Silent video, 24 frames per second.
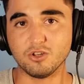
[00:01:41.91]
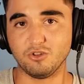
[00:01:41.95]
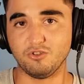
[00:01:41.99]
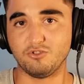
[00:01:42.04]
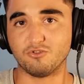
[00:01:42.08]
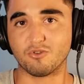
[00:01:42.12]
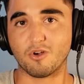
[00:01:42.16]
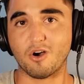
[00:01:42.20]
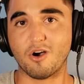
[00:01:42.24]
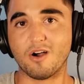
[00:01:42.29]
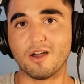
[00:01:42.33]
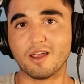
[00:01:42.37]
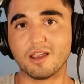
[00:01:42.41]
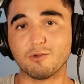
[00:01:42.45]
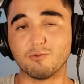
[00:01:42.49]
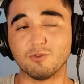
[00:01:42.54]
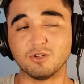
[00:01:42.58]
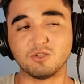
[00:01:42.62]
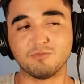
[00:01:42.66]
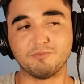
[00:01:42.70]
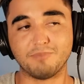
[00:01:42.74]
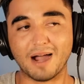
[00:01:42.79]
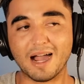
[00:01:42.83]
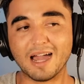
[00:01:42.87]
drawing,
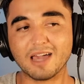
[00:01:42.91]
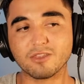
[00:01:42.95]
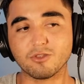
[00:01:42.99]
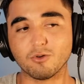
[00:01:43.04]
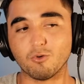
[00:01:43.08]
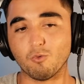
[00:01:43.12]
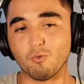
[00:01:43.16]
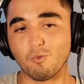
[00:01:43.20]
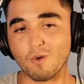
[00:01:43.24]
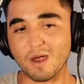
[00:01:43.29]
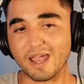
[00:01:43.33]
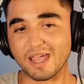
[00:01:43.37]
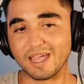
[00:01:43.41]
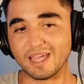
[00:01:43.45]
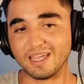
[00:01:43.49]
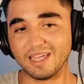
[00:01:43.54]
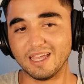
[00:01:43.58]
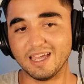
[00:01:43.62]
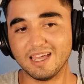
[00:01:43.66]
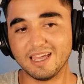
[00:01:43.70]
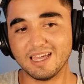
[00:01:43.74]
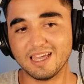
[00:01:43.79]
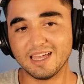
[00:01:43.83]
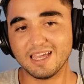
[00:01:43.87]
which, by the way,